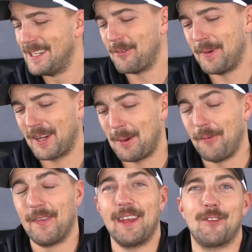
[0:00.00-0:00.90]
It's been a
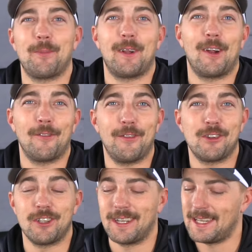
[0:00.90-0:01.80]
couple days, it's been hard
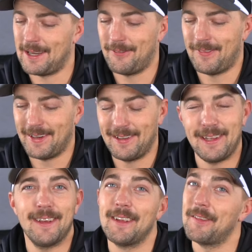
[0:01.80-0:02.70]
fishing, and now
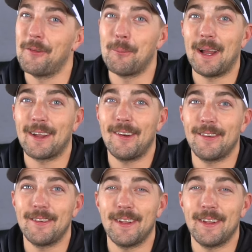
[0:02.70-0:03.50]
finally they're back on,